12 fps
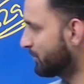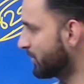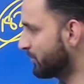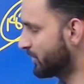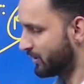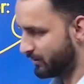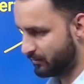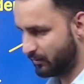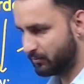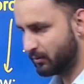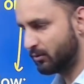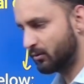B. Yes,
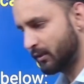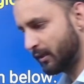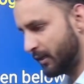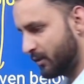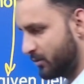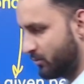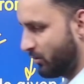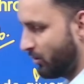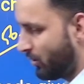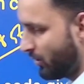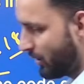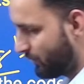absolutely right.
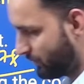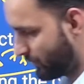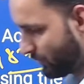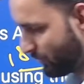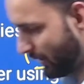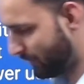All of you have